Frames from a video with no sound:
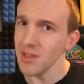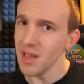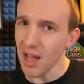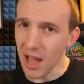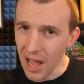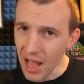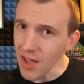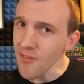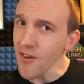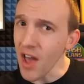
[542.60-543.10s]

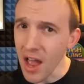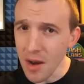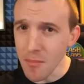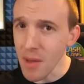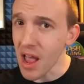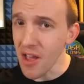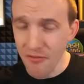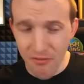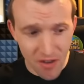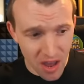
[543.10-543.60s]
I've had
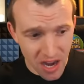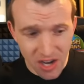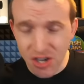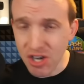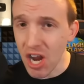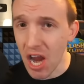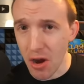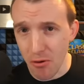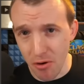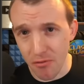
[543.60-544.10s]
my fair
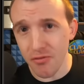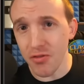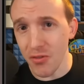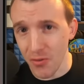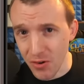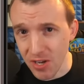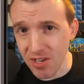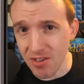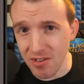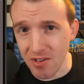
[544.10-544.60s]
share of
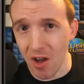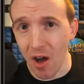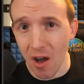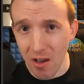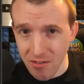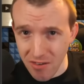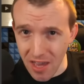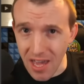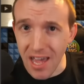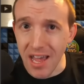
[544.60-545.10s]
3
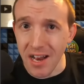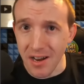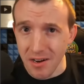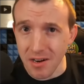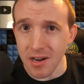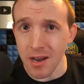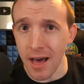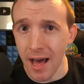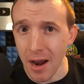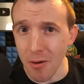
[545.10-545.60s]
stars in
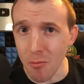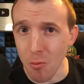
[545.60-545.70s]
Clan